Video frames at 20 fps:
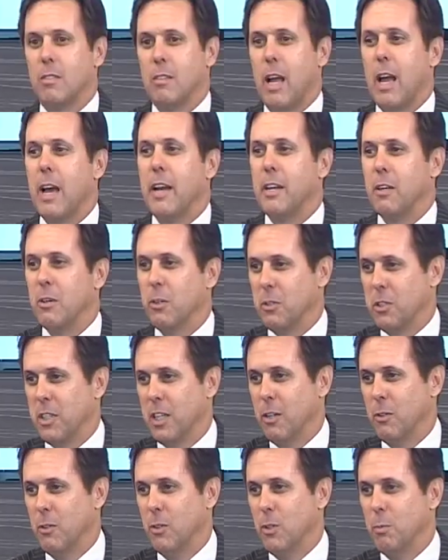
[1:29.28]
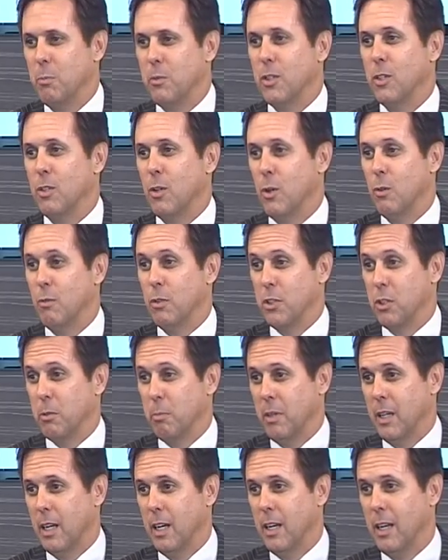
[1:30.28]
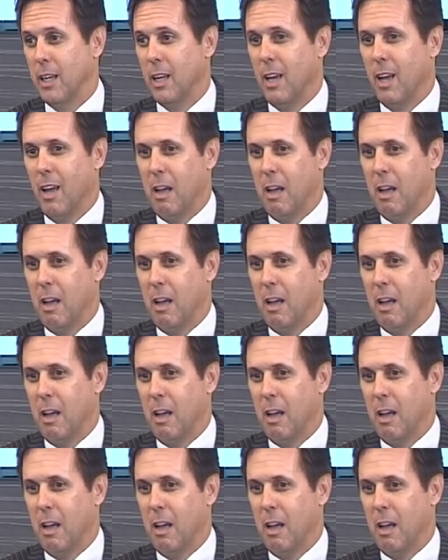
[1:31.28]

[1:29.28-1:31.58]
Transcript: adding hotel rooms and oversupply,